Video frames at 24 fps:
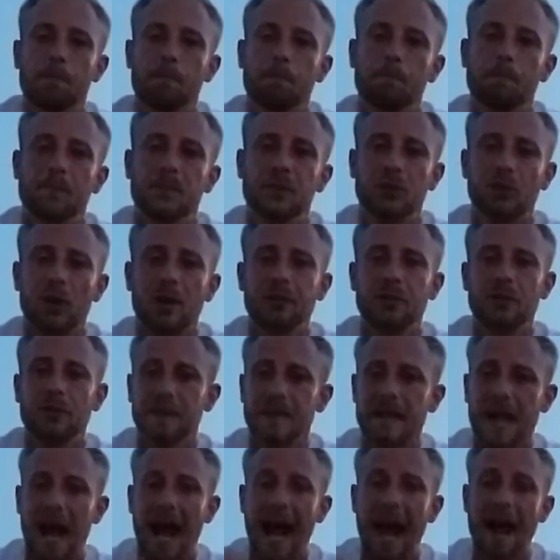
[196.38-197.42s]

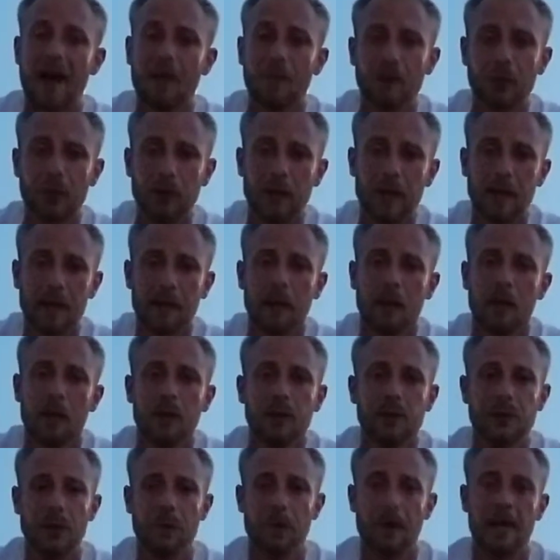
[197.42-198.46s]
stretches after it
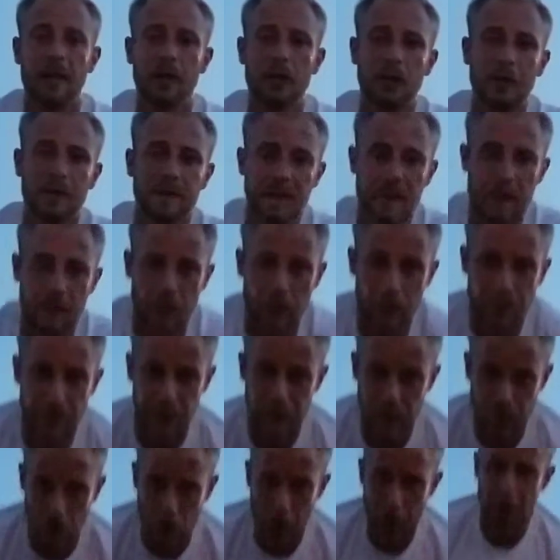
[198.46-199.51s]
so that you can see those
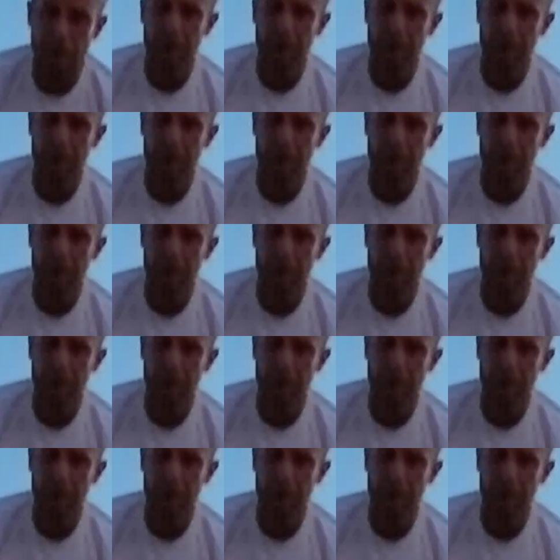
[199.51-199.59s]
as well.